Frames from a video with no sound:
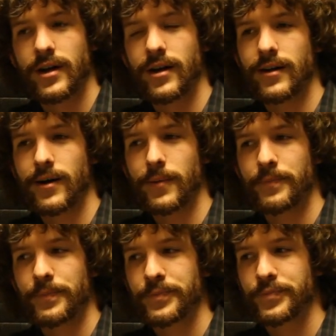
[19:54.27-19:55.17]
Um,
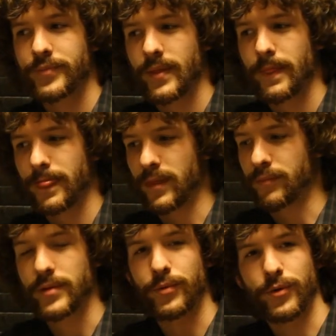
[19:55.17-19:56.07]

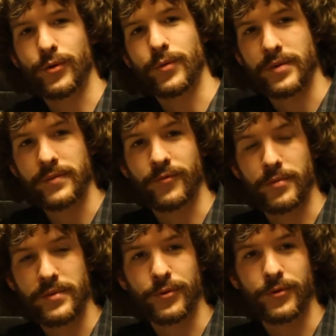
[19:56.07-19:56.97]
people who pe
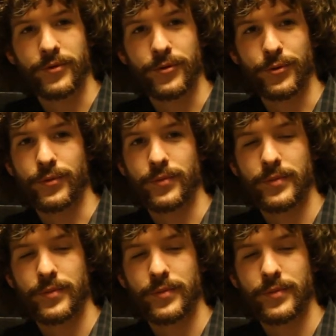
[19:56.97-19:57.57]
people who